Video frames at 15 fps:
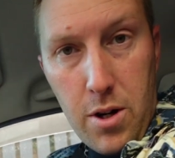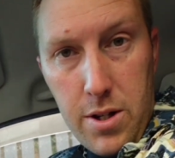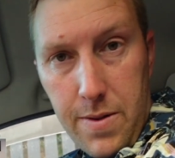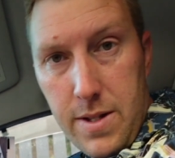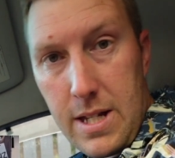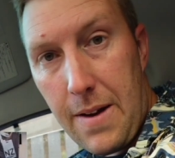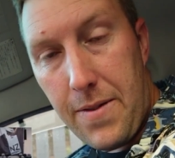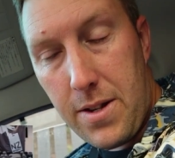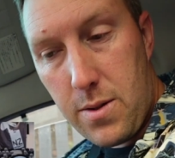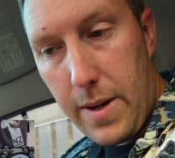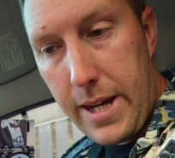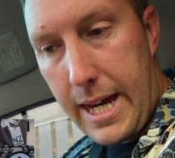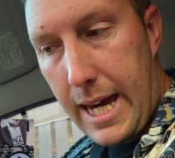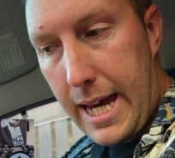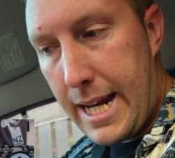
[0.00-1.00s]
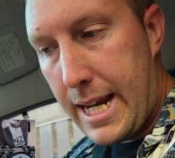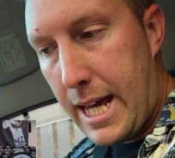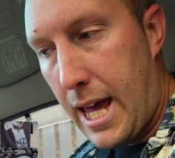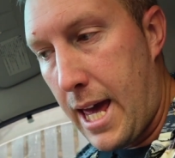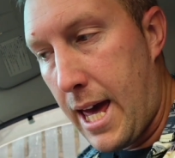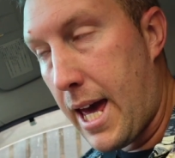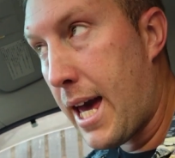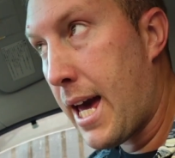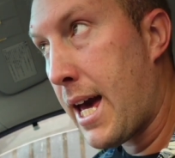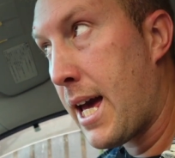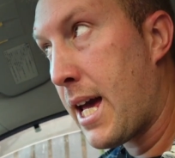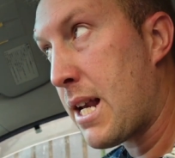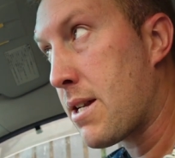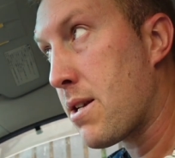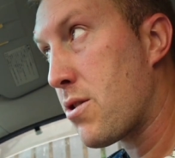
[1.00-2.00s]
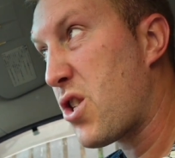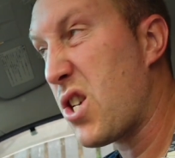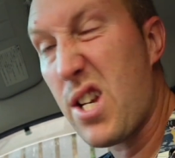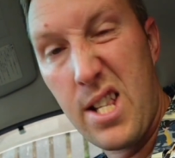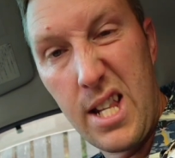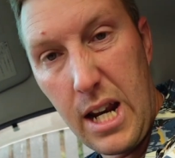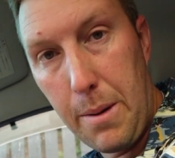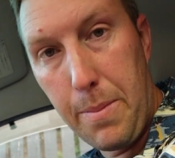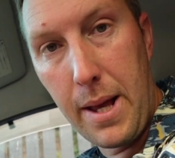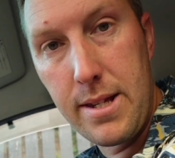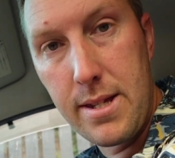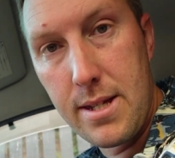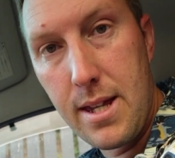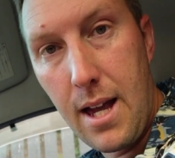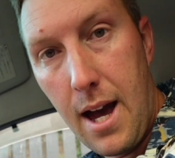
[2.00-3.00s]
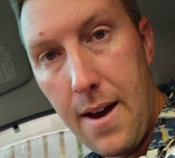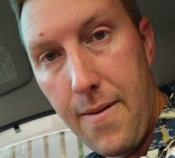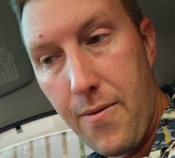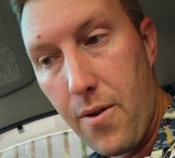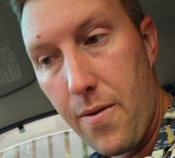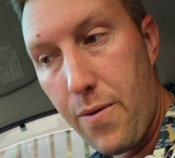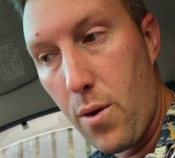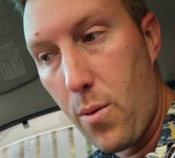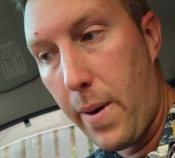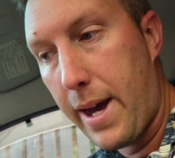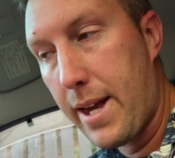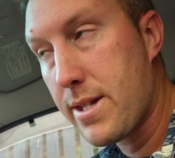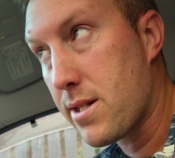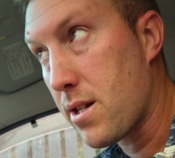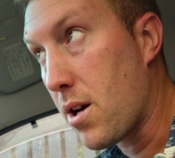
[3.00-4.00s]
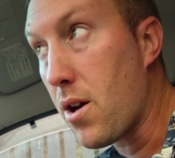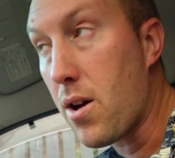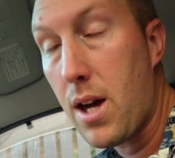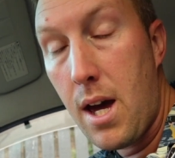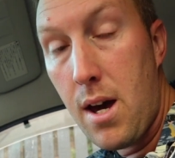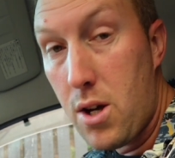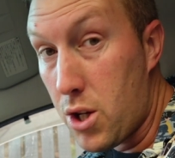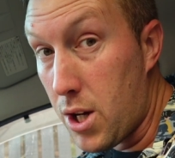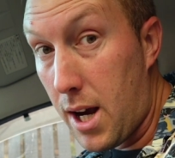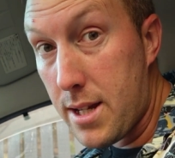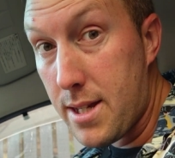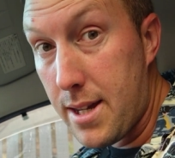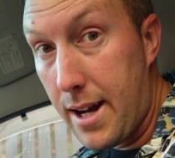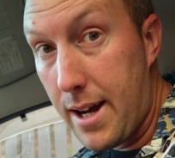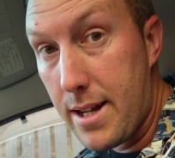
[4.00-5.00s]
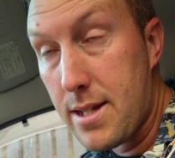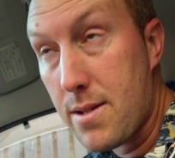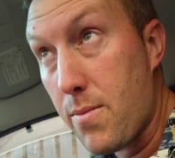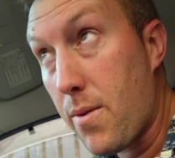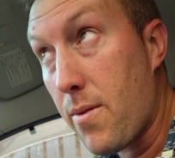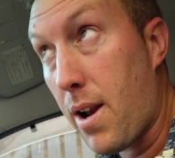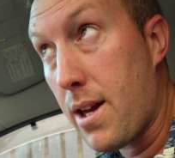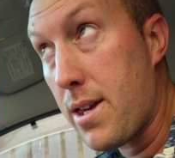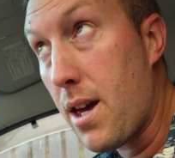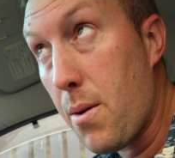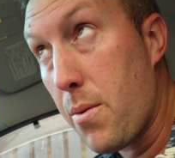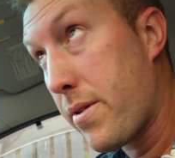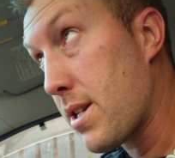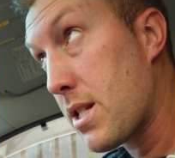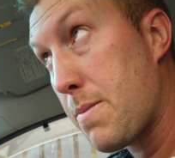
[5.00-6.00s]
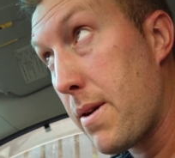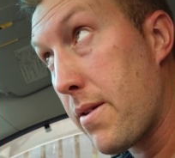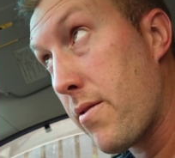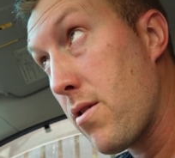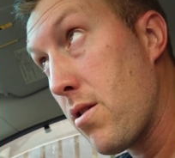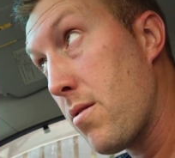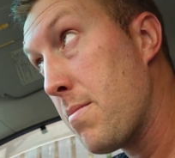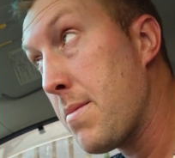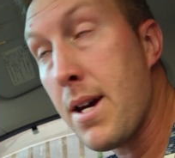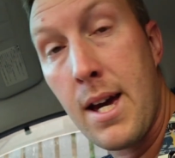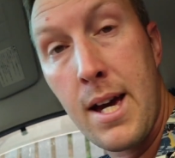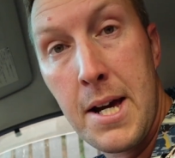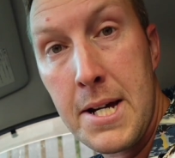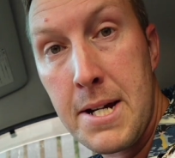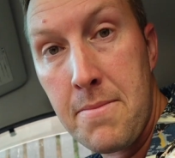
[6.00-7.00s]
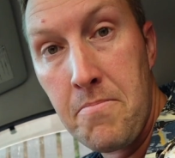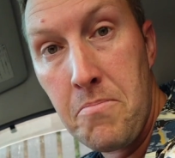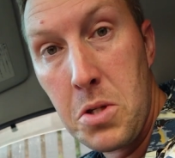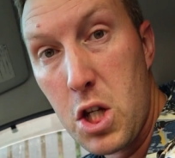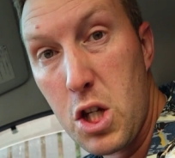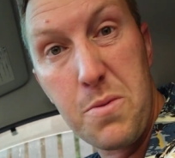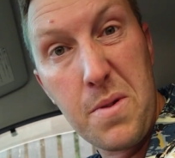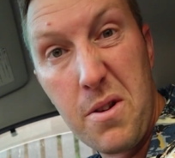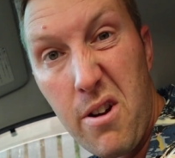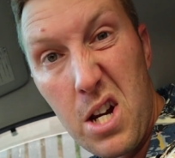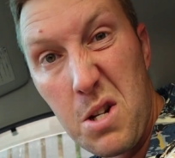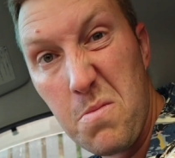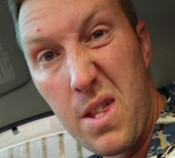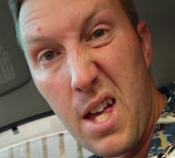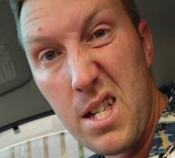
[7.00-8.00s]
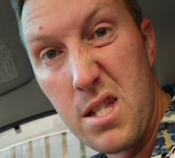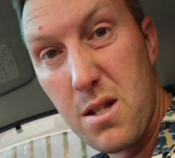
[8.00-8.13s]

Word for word: CrossFit stuff this weekend, and she just needed a place to stay for a few weeks, so she asked us, and we were like, yeah, we've got a spare room, and she's been crashing with us.